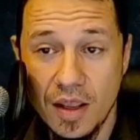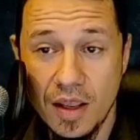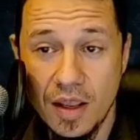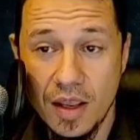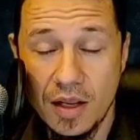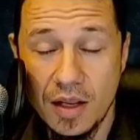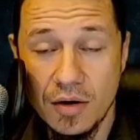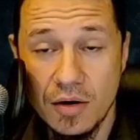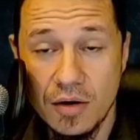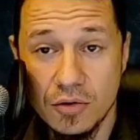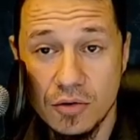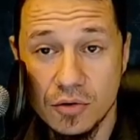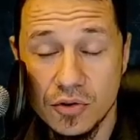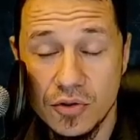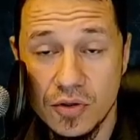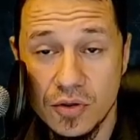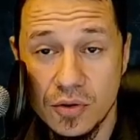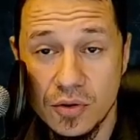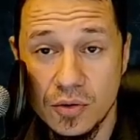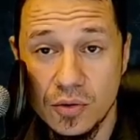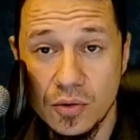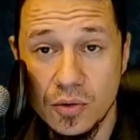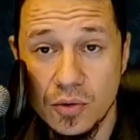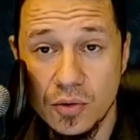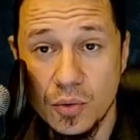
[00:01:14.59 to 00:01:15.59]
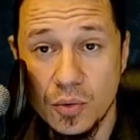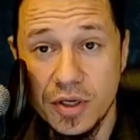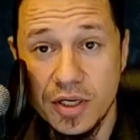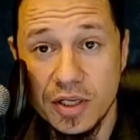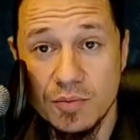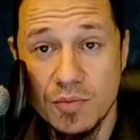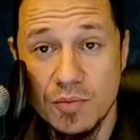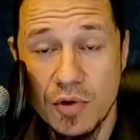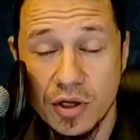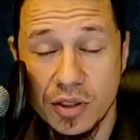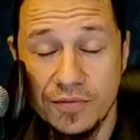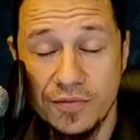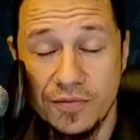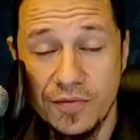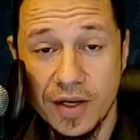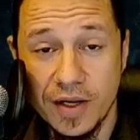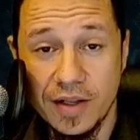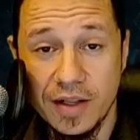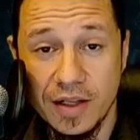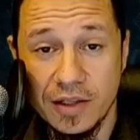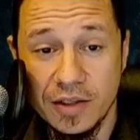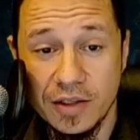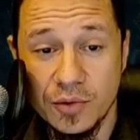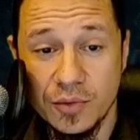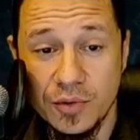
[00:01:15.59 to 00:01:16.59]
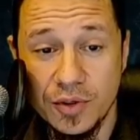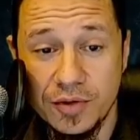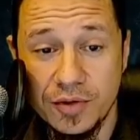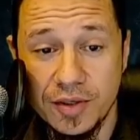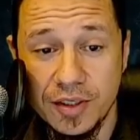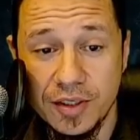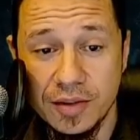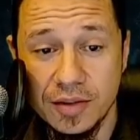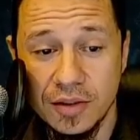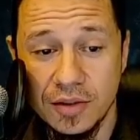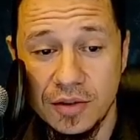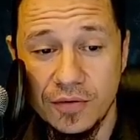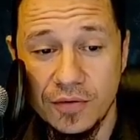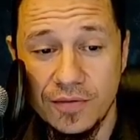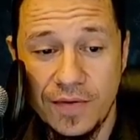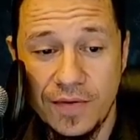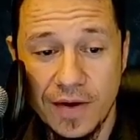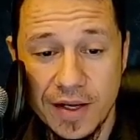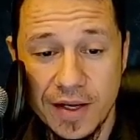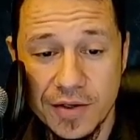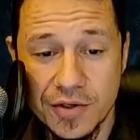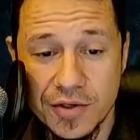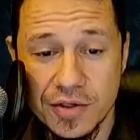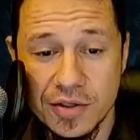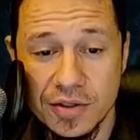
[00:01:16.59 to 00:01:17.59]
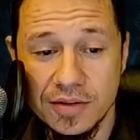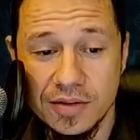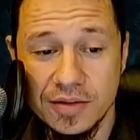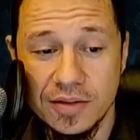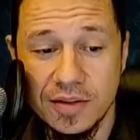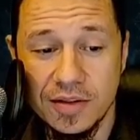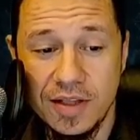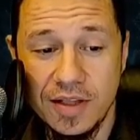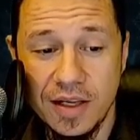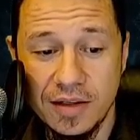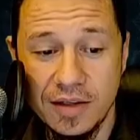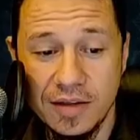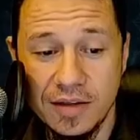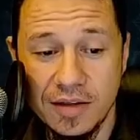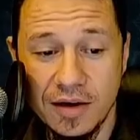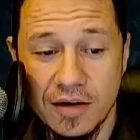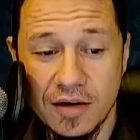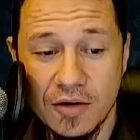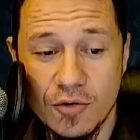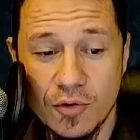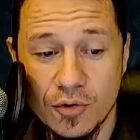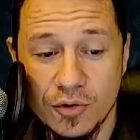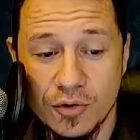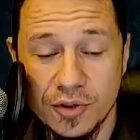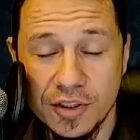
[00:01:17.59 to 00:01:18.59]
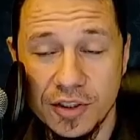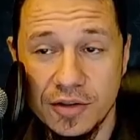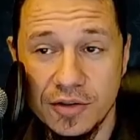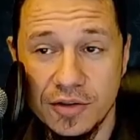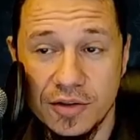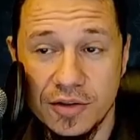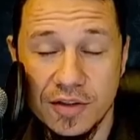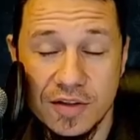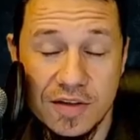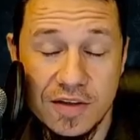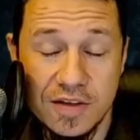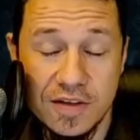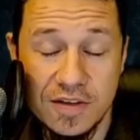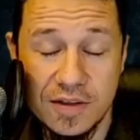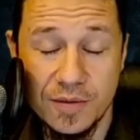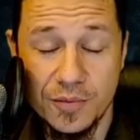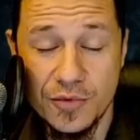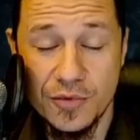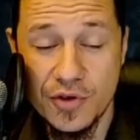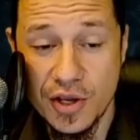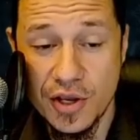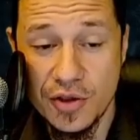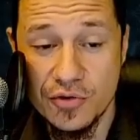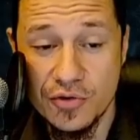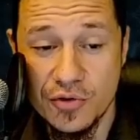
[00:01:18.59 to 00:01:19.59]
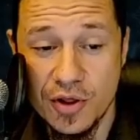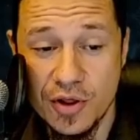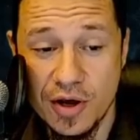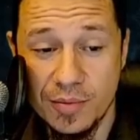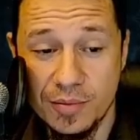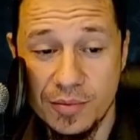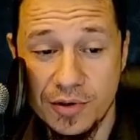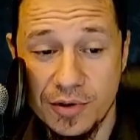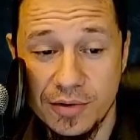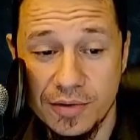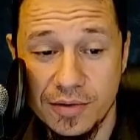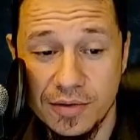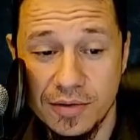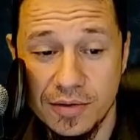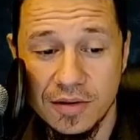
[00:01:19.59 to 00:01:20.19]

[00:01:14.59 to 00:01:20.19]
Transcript: And also, we can modify that query to fetch the data according to the system change number.